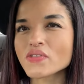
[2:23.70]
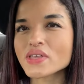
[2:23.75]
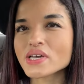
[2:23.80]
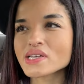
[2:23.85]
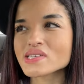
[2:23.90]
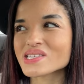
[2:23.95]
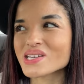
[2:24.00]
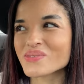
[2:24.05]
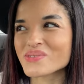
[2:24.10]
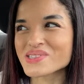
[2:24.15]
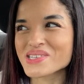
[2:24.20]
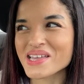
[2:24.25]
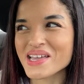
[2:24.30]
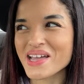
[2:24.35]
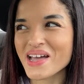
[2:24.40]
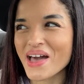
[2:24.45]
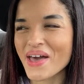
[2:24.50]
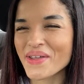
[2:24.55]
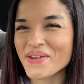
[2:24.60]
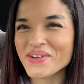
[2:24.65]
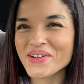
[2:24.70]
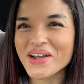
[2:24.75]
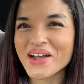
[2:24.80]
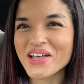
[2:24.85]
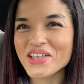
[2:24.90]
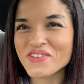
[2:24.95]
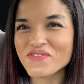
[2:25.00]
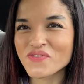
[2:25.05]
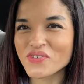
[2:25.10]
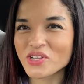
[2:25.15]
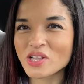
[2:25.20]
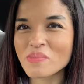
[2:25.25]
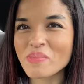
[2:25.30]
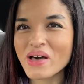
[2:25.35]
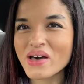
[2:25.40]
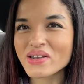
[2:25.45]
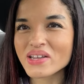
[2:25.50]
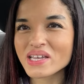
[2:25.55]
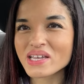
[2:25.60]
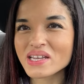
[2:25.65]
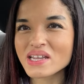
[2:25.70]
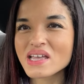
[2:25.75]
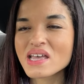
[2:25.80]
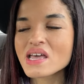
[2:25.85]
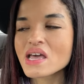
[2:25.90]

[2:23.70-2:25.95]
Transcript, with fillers: this, I was like, I don't know how I feel about it.